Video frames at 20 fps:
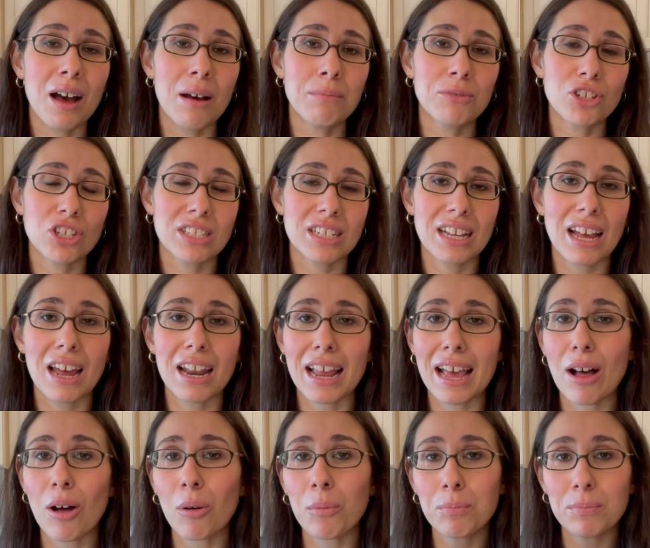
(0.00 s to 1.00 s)
just to kind of
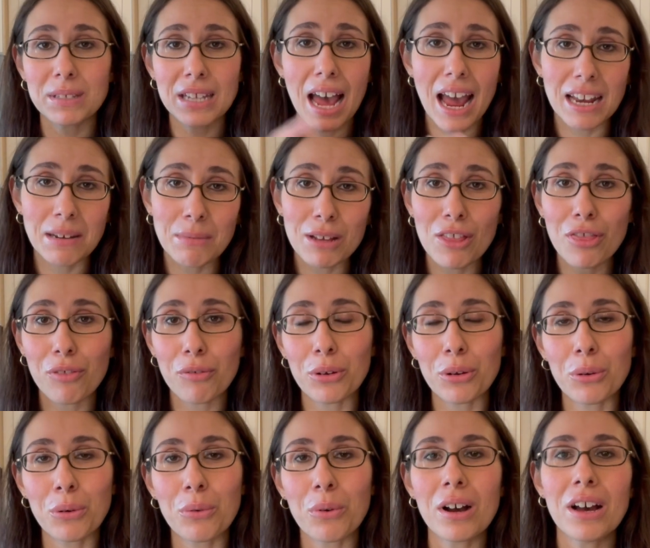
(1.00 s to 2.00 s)
help tide me
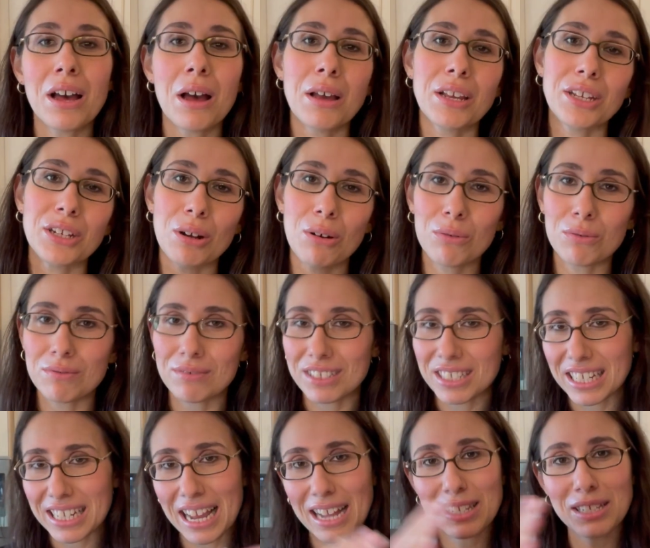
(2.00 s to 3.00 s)
through,
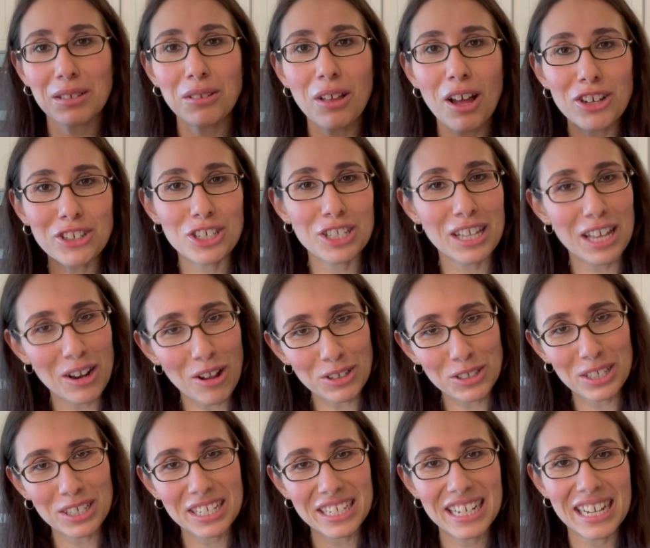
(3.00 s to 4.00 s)
to get to lunch and then also
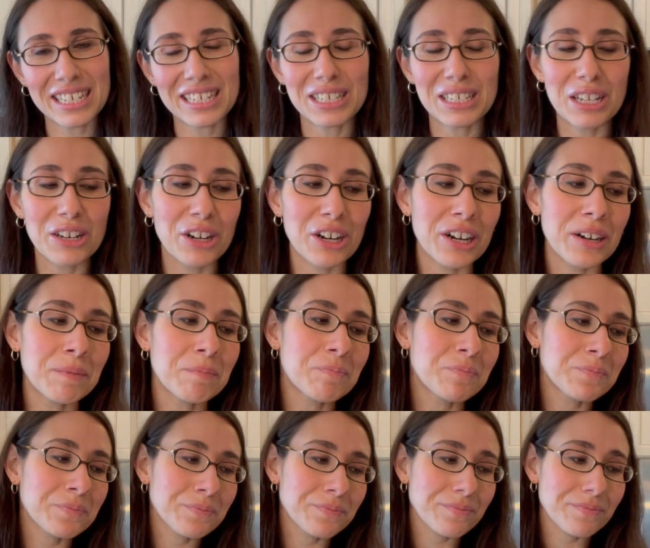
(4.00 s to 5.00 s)
to get to dinner.
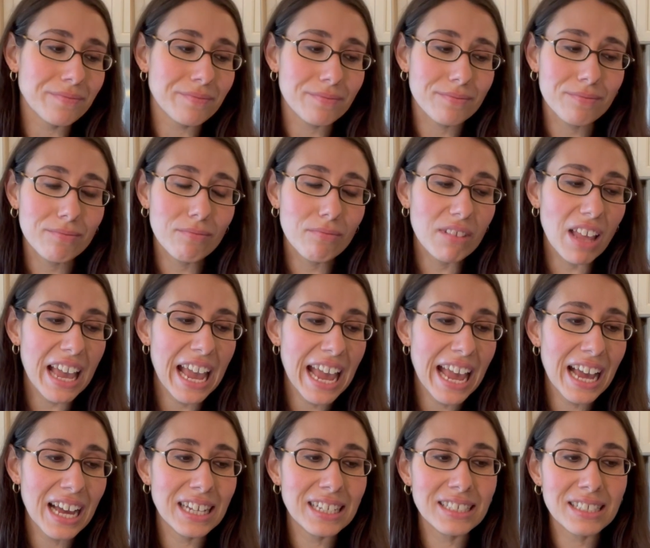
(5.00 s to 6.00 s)

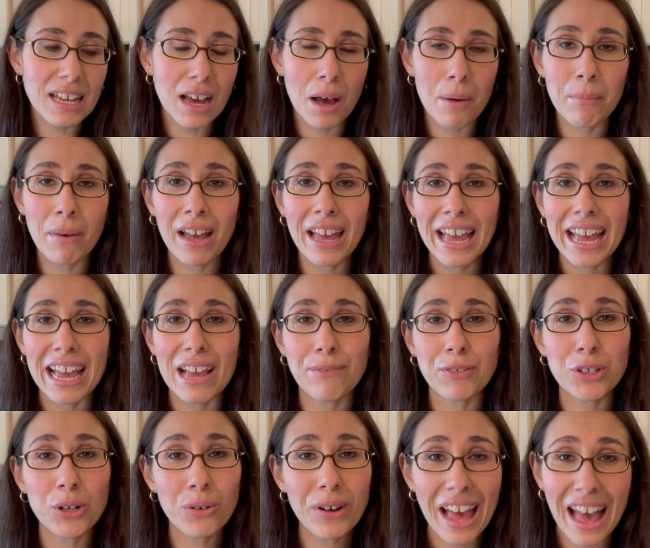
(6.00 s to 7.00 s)
And if you
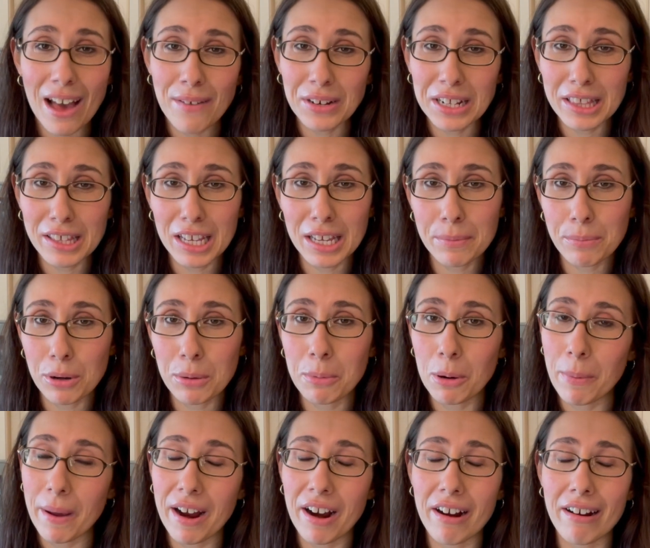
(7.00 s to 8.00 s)
don't have anything
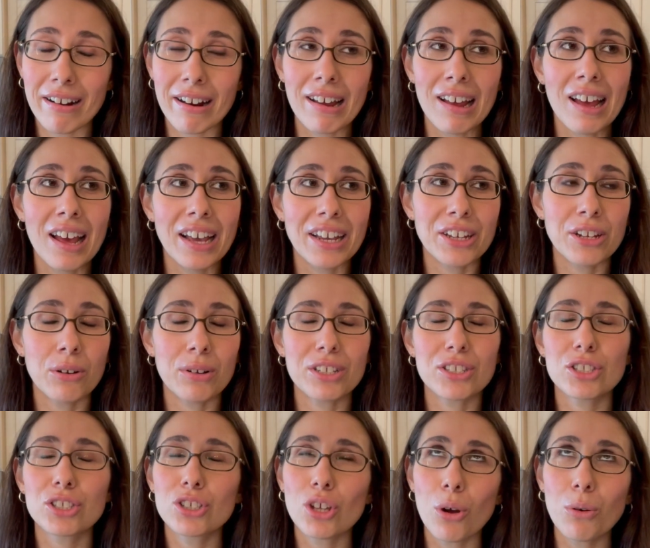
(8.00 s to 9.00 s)
pre-prepared, it's
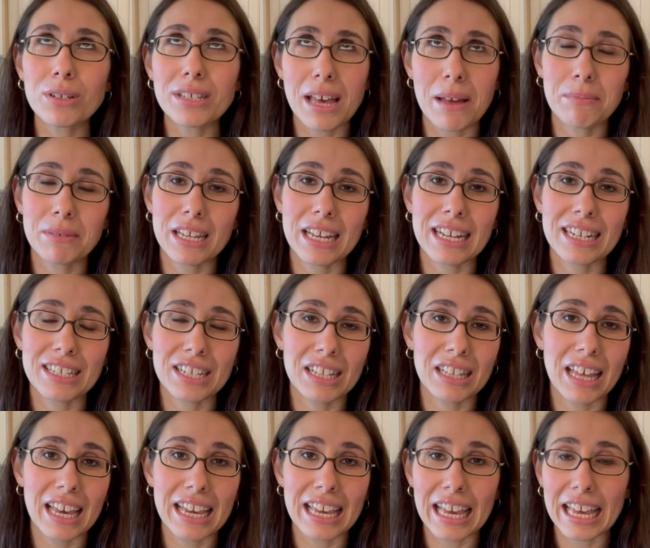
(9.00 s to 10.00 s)
so tempting to
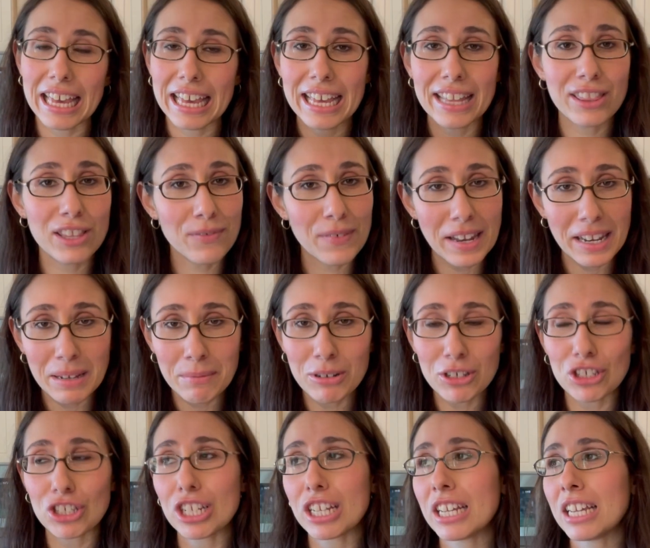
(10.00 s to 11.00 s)
like hit the vending
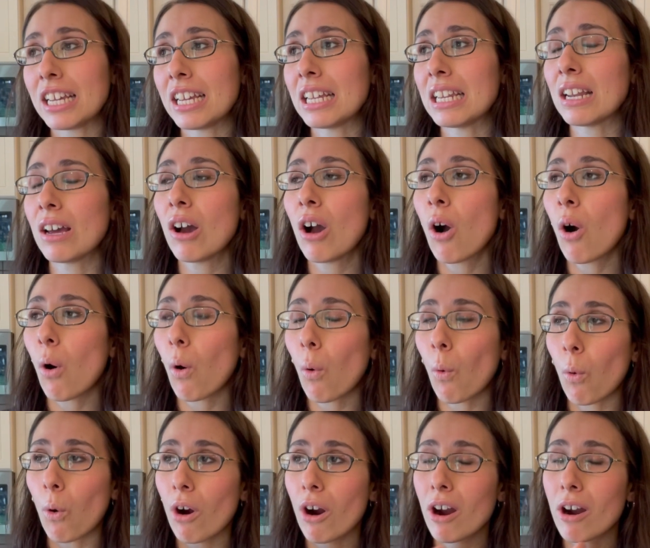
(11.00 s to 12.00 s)
machine,
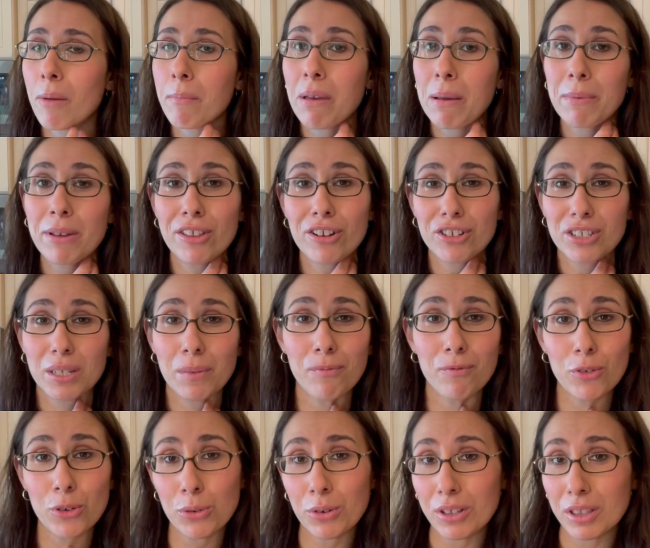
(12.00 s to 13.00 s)
or maybe there's some
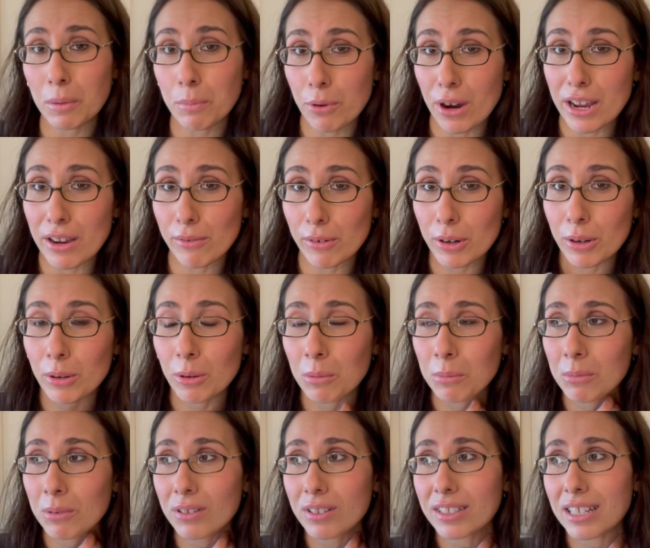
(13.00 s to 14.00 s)
food in the break
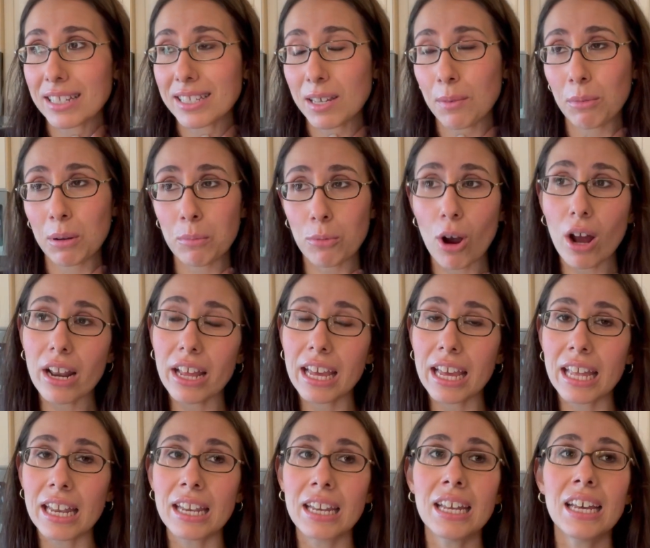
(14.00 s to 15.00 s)
room that someone brought
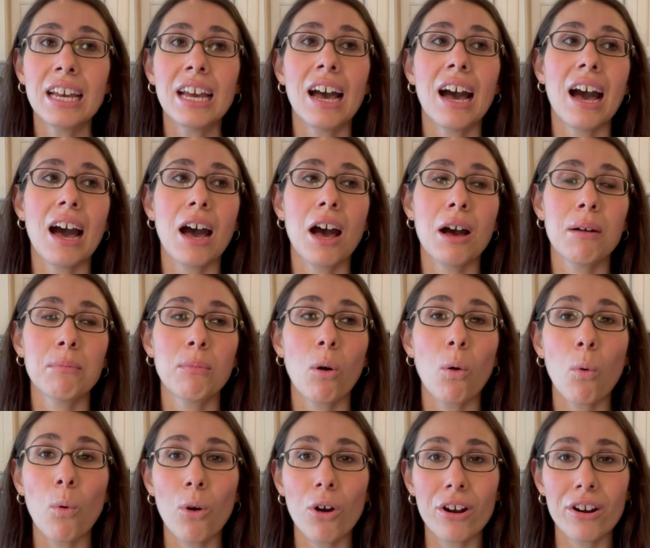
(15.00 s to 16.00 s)
in,
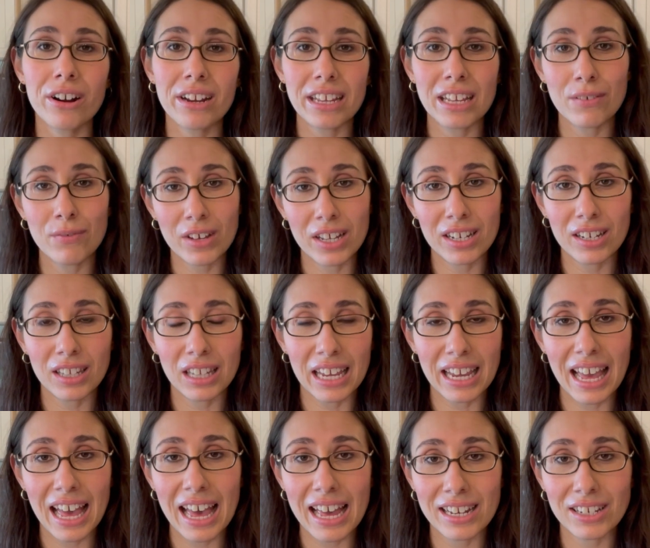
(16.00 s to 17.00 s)
or even like
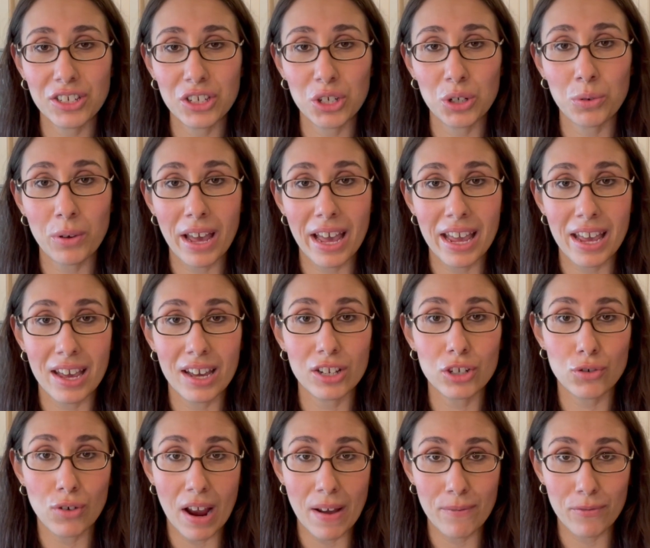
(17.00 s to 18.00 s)
head to a
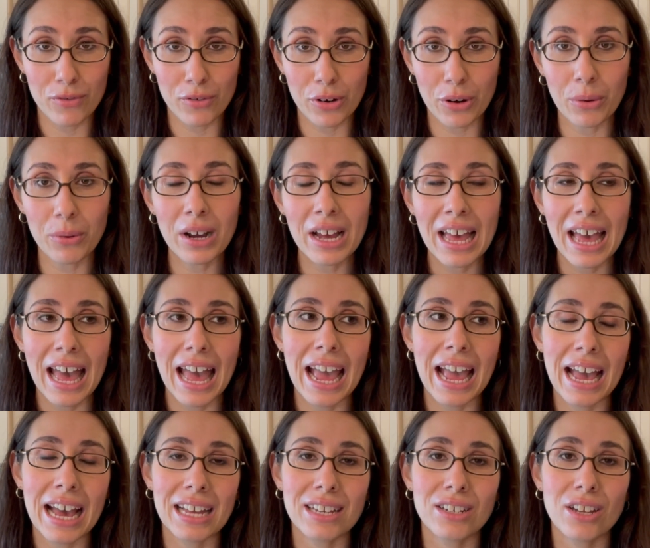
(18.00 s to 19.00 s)
drive-through.
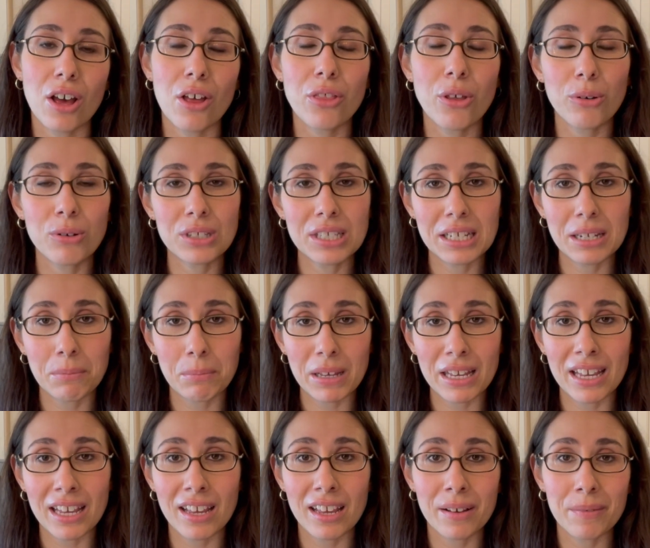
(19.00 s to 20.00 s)
And those can
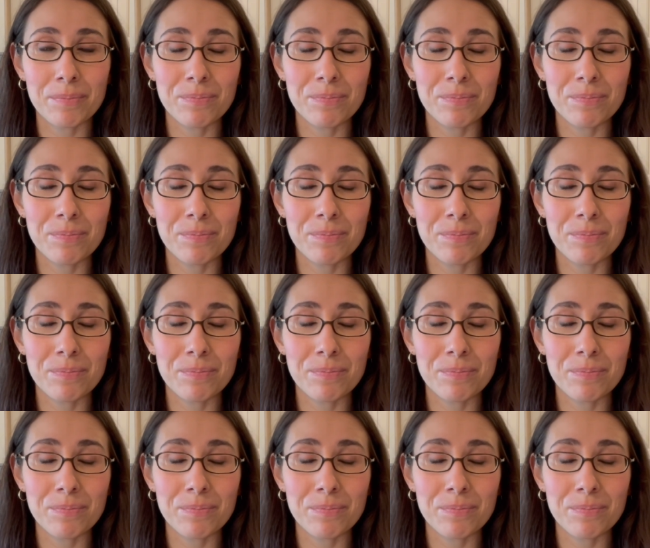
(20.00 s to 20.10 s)
be